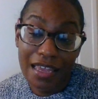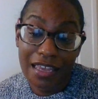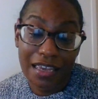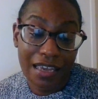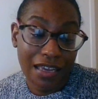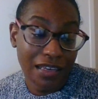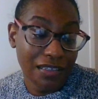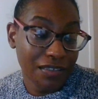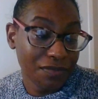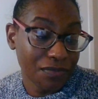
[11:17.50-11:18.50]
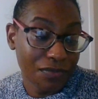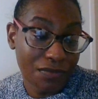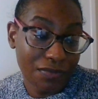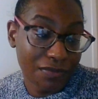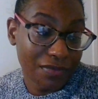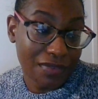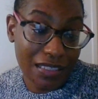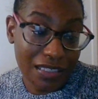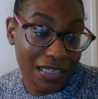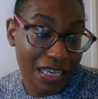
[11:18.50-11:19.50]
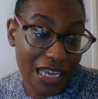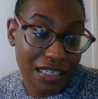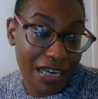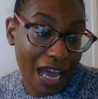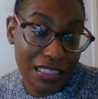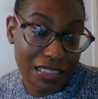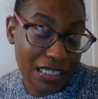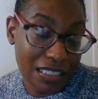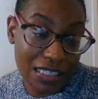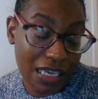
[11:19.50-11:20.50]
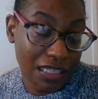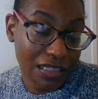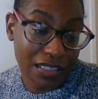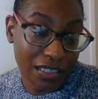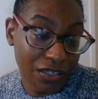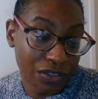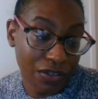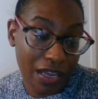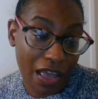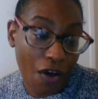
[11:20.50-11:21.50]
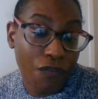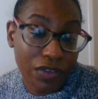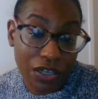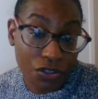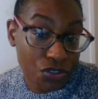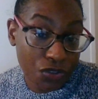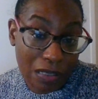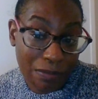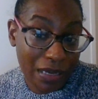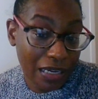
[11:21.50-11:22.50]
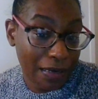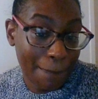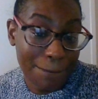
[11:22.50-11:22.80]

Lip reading: and not dictate their healthcare treatment